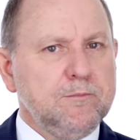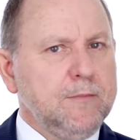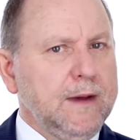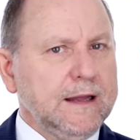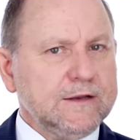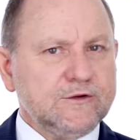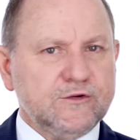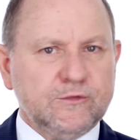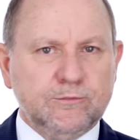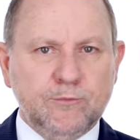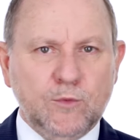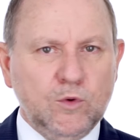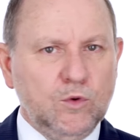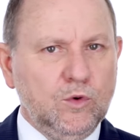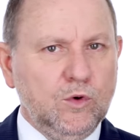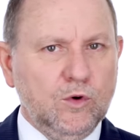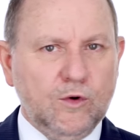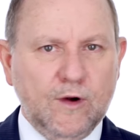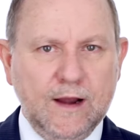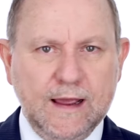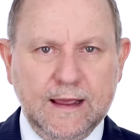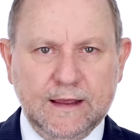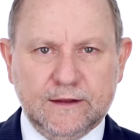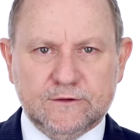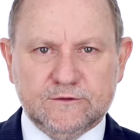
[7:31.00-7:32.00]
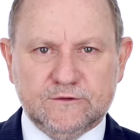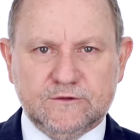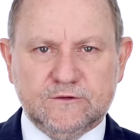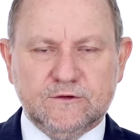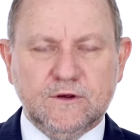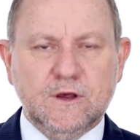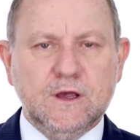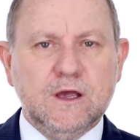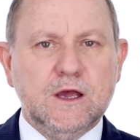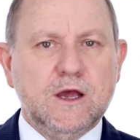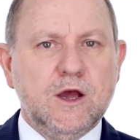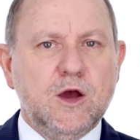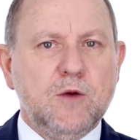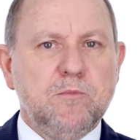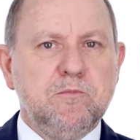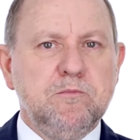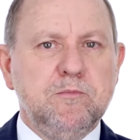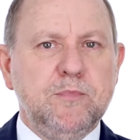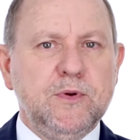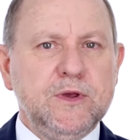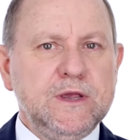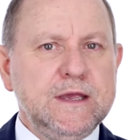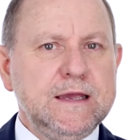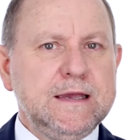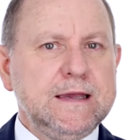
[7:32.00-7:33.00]
much more as
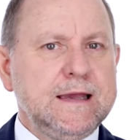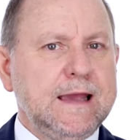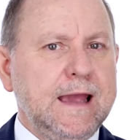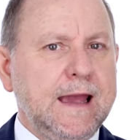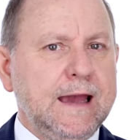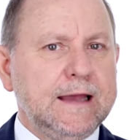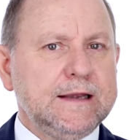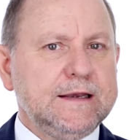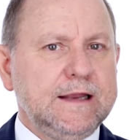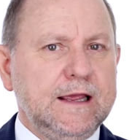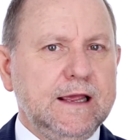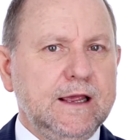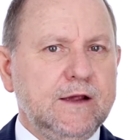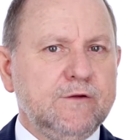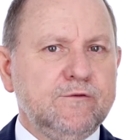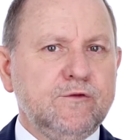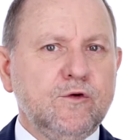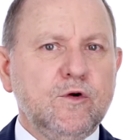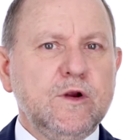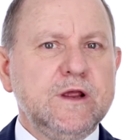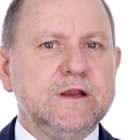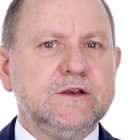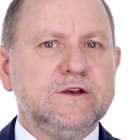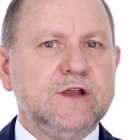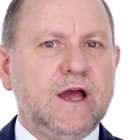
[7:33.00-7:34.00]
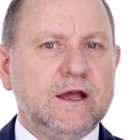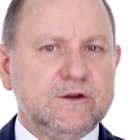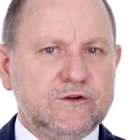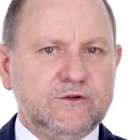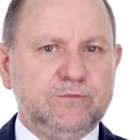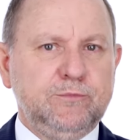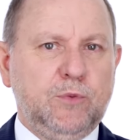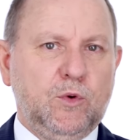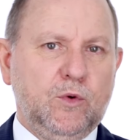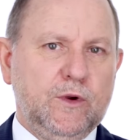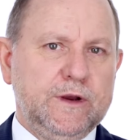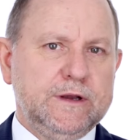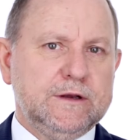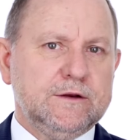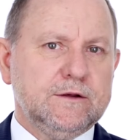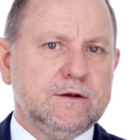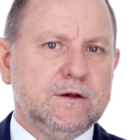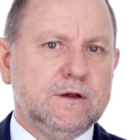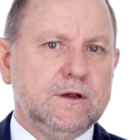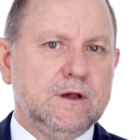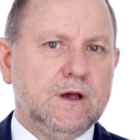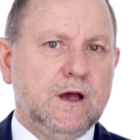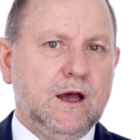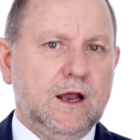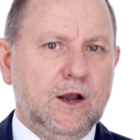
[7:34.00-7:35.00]
being at every touch point
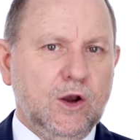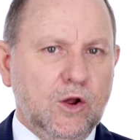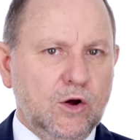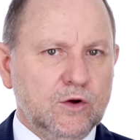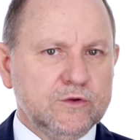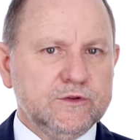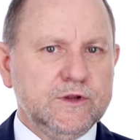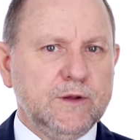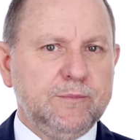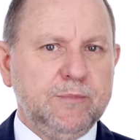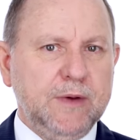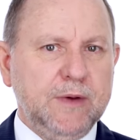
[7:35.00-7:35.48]
along the